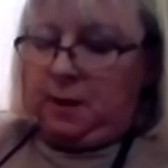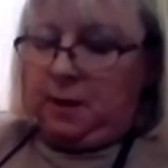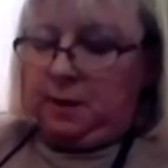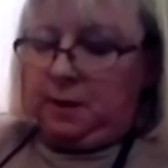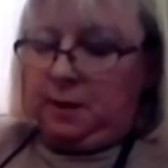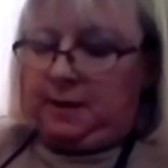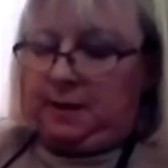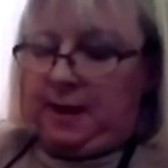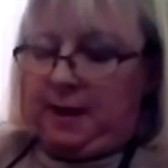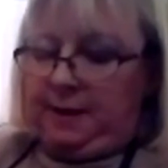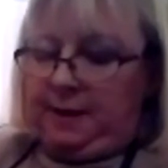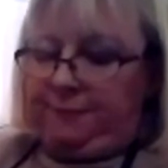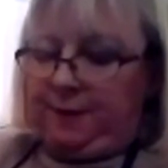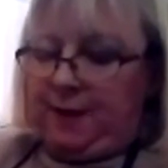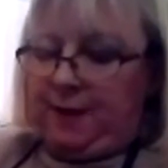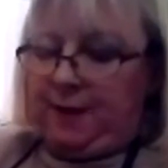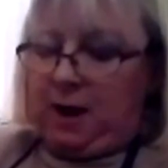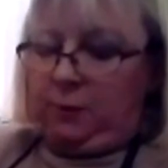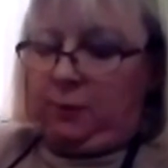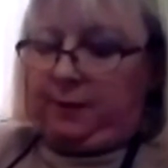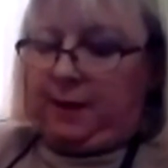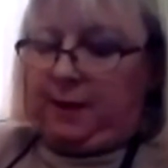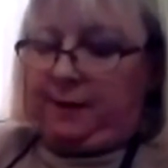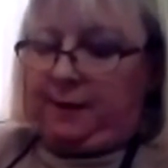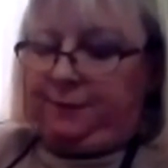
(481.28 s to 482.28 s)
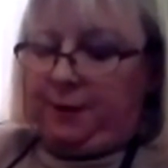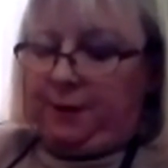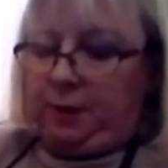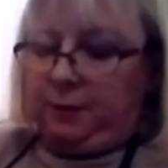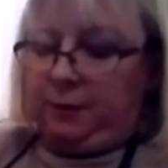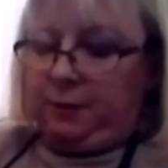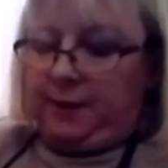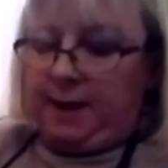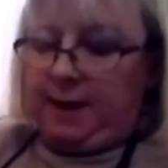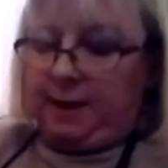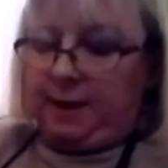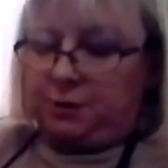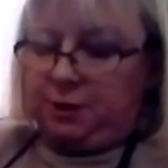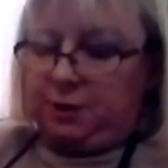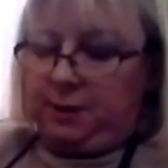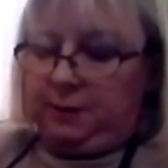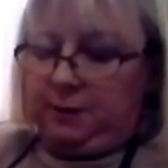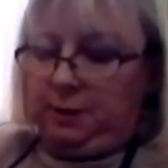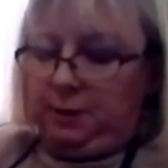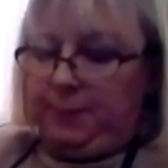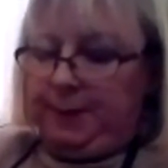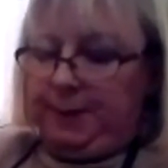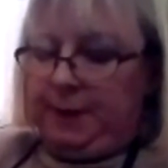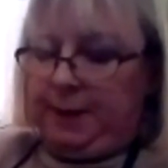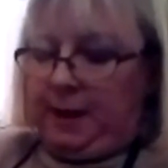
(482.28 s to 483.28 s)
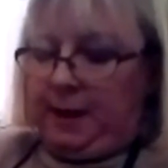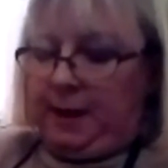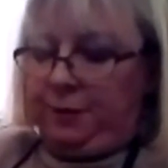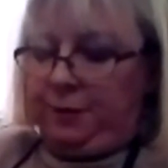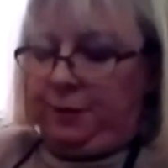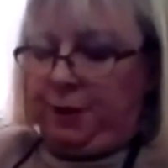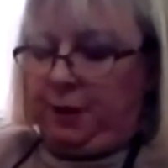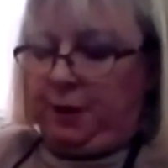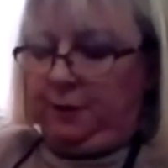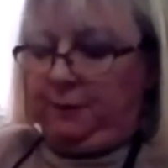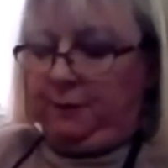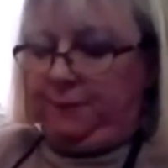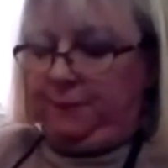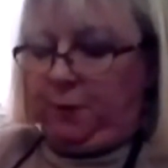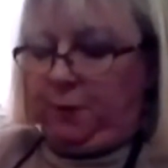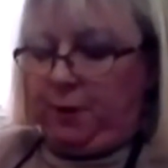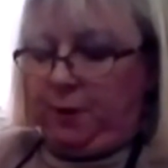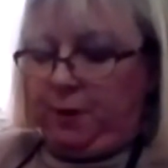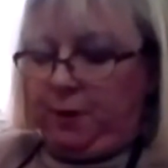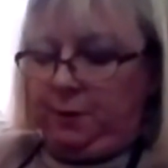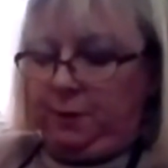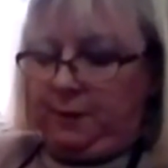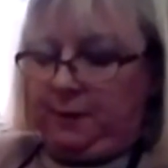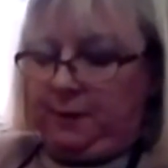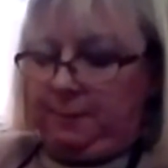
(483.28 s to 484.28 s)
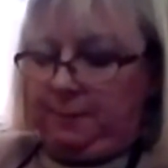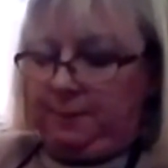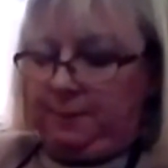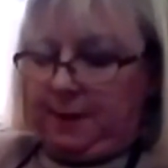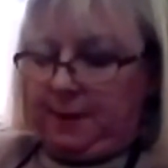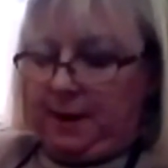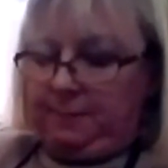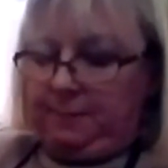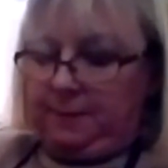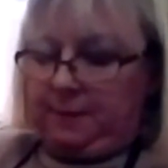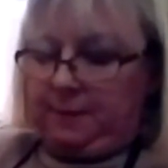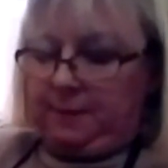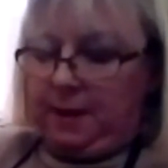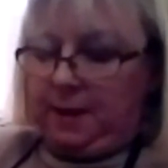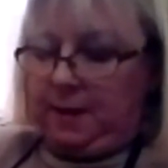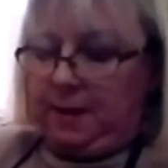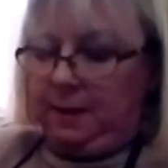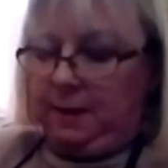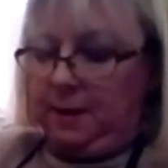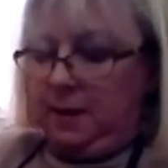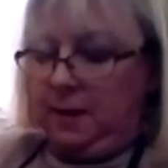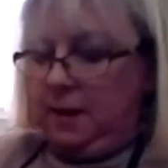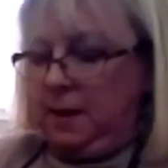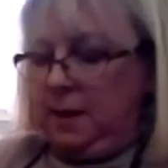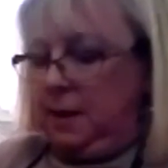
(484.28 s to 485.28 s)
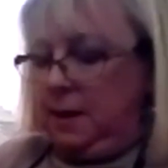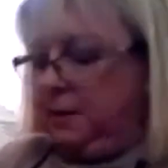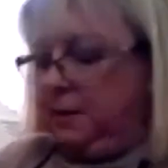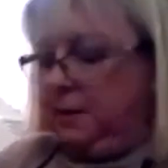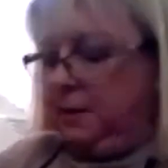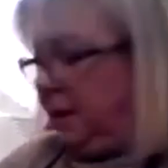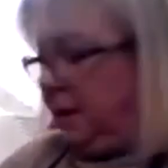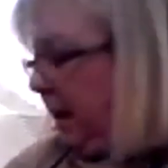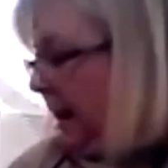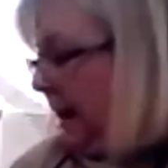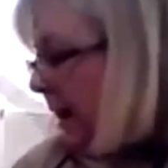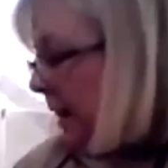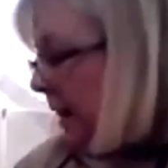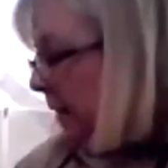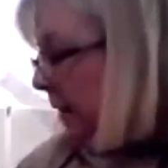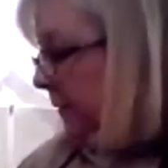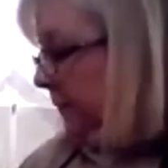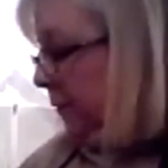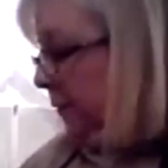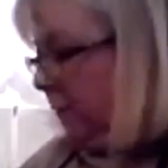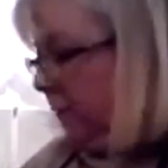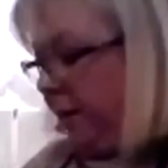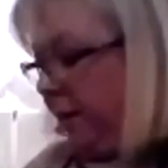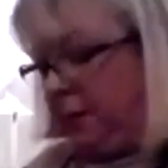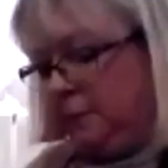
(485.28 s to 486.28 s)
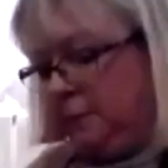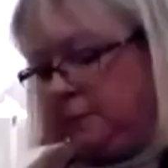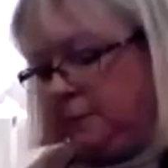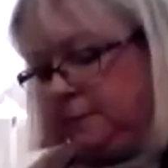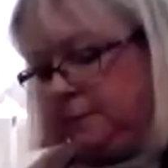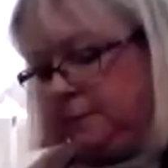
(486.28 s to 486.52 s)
safflower. Safflower is actually a little bit healthier for you sometimes than olive oil.